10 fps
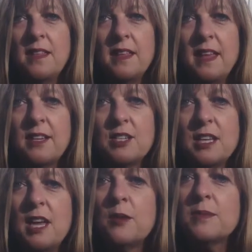that
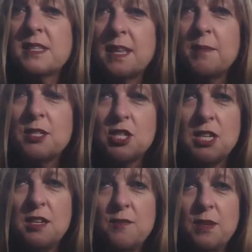actually helps them
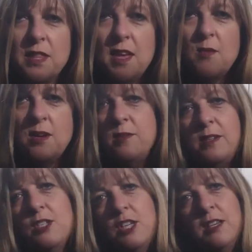achieve what they want
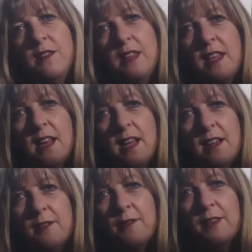to achieve in their
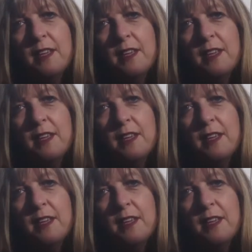life